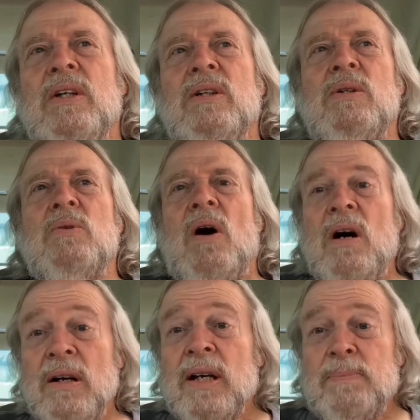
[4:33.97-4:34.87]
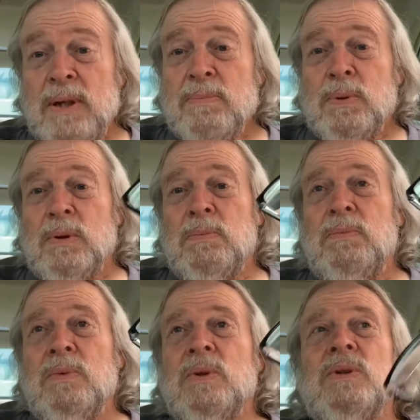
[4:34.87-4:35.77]
who are a people
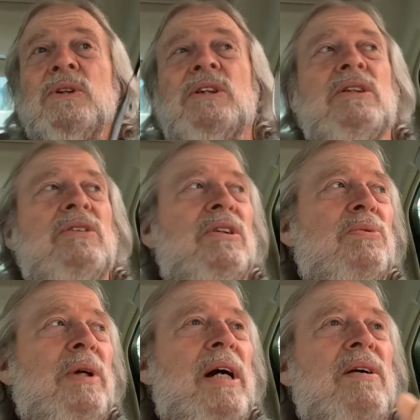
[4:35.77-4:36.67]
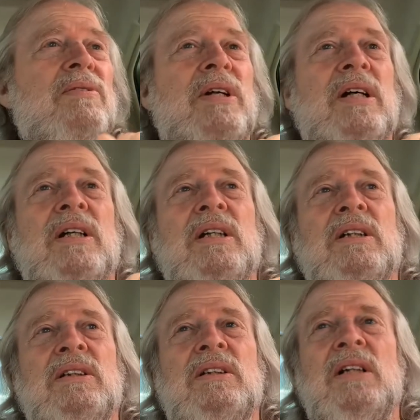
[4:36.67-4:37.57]
centered around
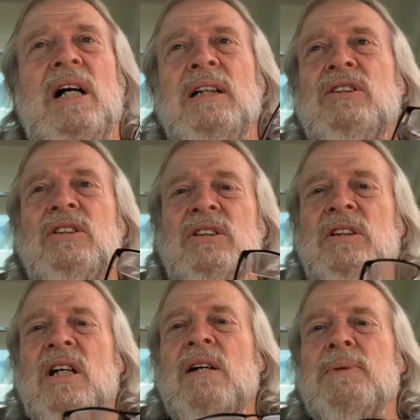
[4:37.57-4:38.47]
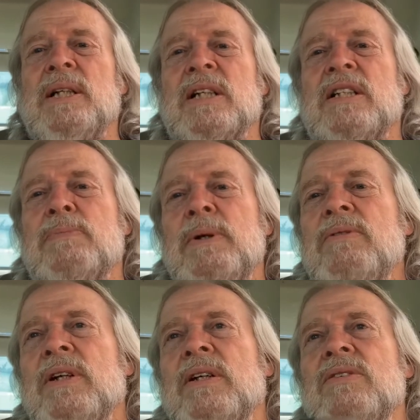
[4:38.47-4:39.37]
not just common
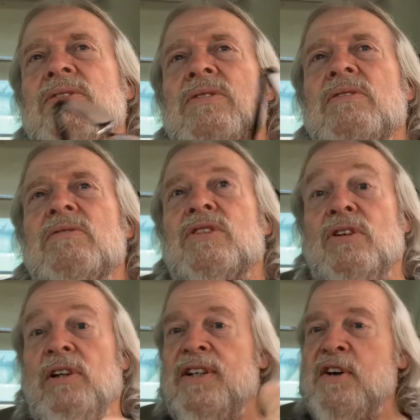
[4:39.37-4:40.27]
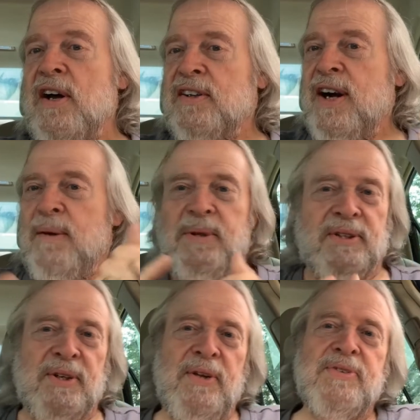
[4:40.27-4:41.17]
experience, certainly not common
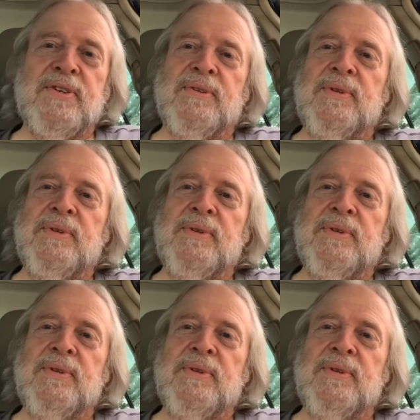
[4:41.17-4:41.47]
culture.